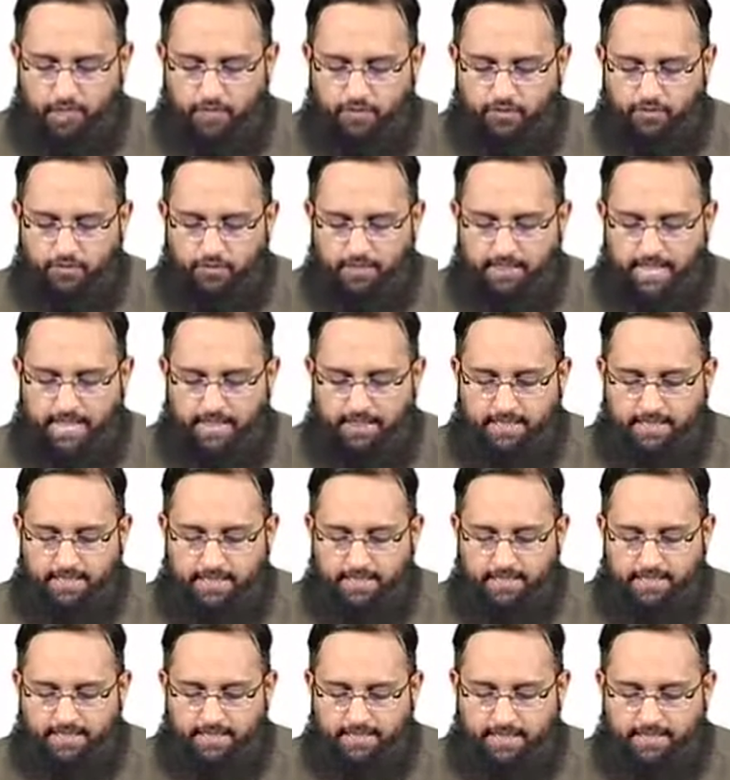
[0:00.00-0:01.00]
So then
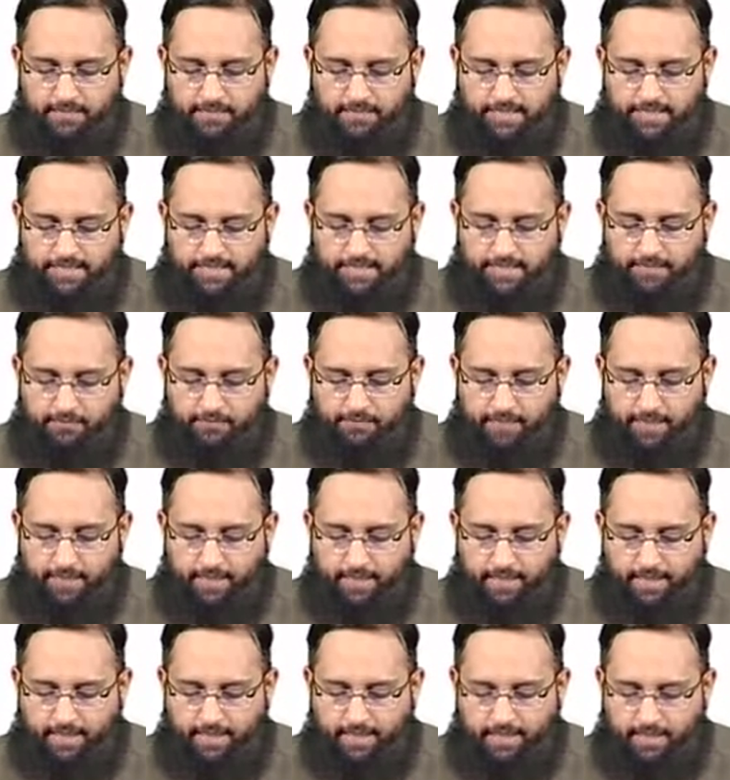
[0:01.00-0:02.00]
there is another activity
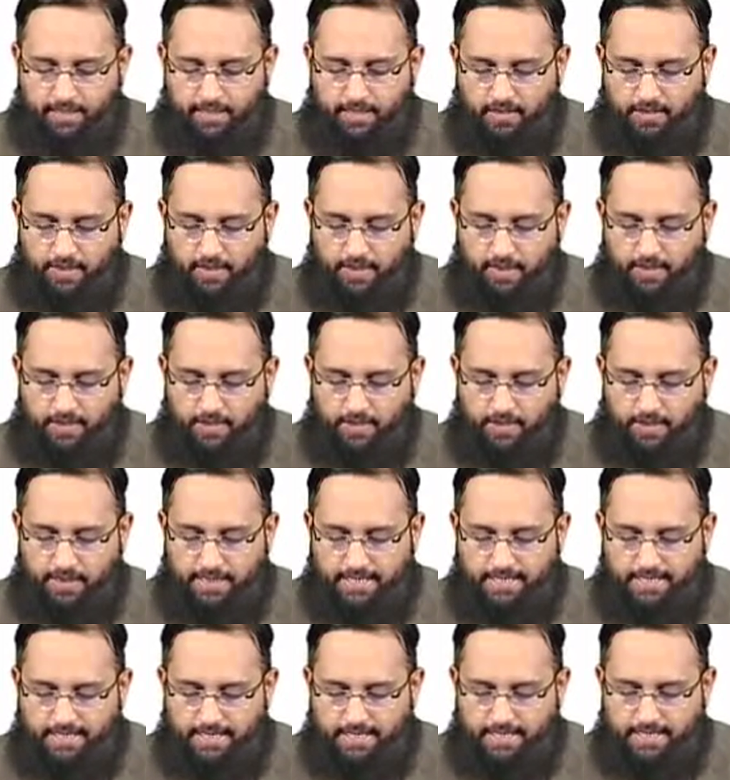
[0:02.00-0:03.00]
like
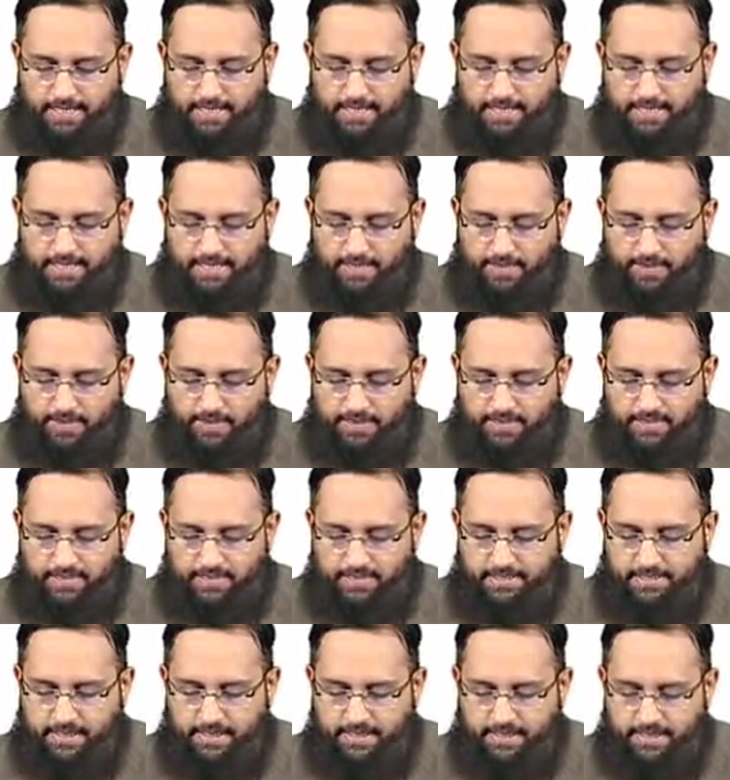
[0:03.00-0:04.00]
compress and decompress
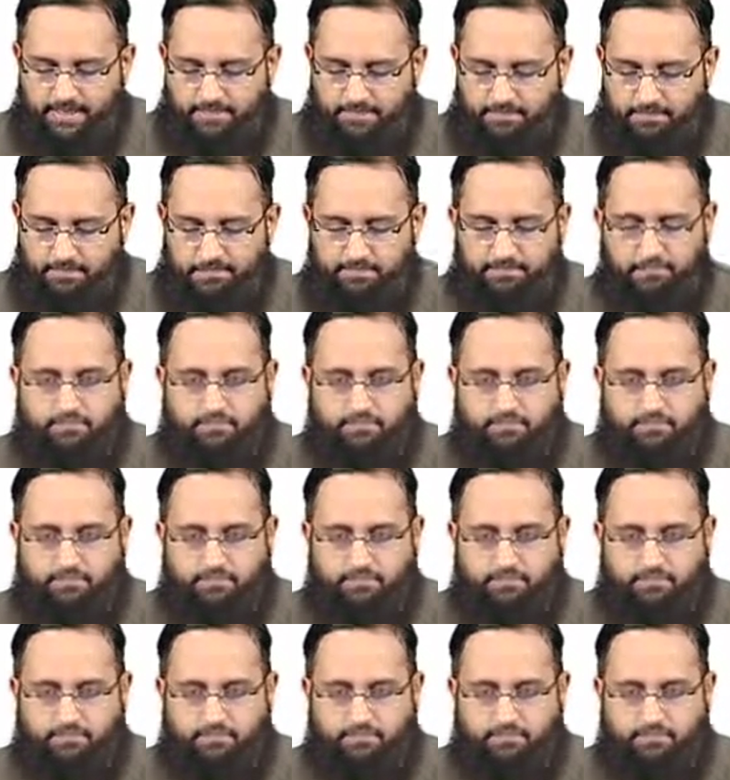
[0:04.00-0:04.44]
the data.